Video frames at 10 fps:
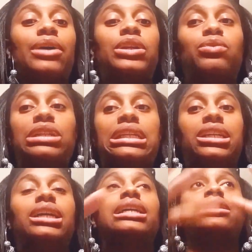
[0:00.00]
sounded really
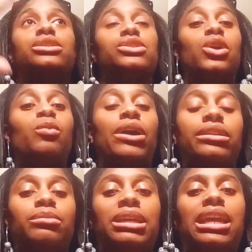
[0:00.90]
good in the slow
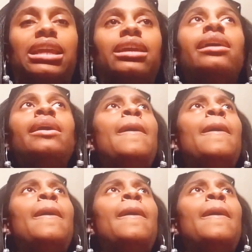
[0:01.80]
part in the beginning.